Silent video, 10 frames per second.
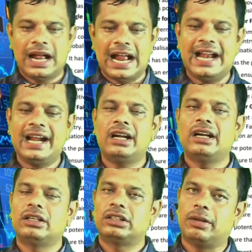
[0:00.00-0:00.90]
And
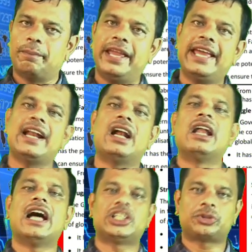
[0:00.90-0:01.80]
the main and
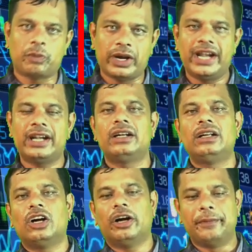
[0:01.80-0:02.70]
last point
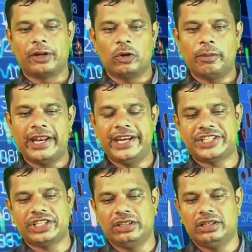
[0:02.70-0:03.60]
of the
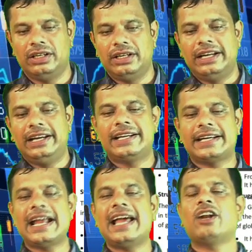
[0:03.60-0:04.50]
globalization, it
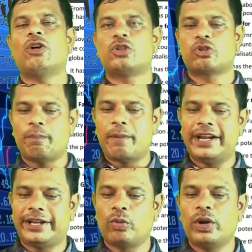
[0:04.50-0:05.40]
can also
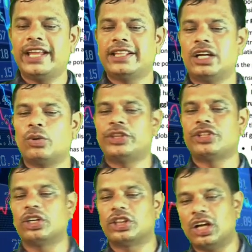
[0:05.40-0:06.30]
band together with
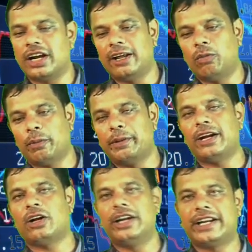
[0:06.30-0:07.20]
other developing
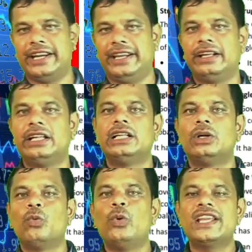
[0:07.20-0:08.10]
countries
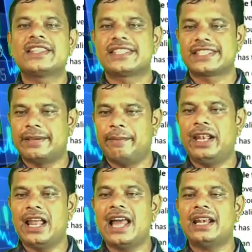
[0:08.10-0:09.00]
with
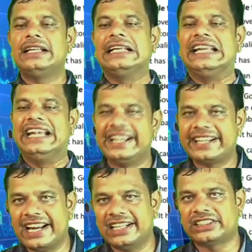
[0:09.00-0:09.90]
similar
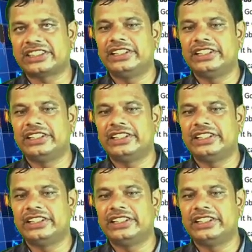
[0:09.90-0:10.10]
interest